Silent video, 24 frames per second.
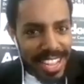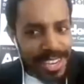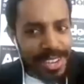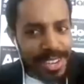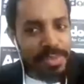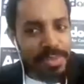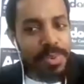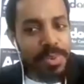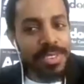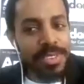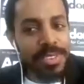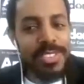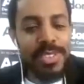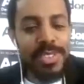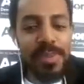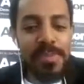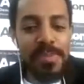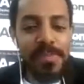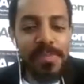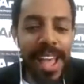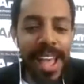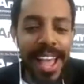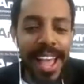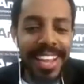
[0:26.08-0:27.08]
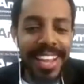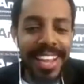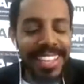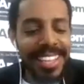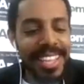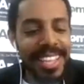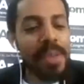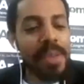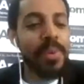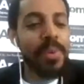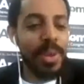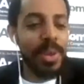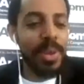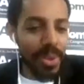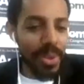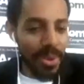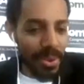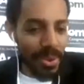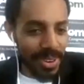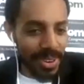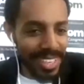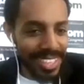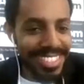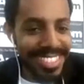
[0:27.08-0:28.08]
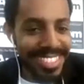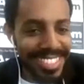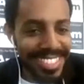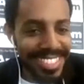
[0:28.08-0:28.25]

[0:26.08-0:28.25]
wasn't too bad. Ghebreghiorgis.